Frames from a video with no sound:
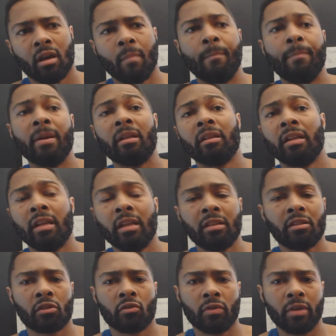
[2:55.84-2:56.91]
ability
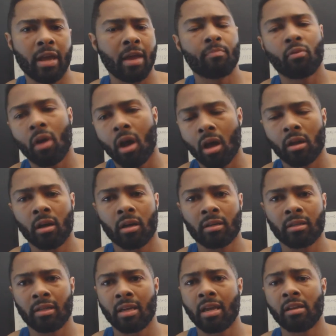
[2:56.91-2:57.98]
to create
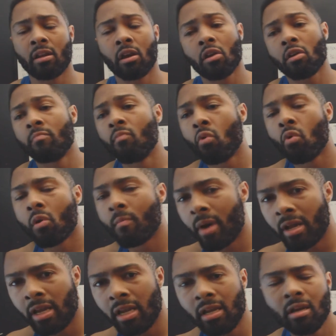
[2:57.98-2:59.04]
products and earn more
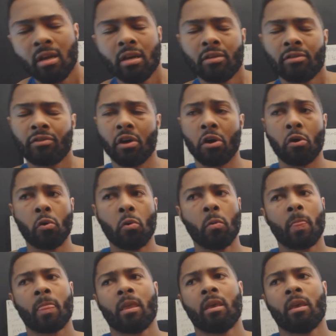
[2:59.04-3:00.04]
money. So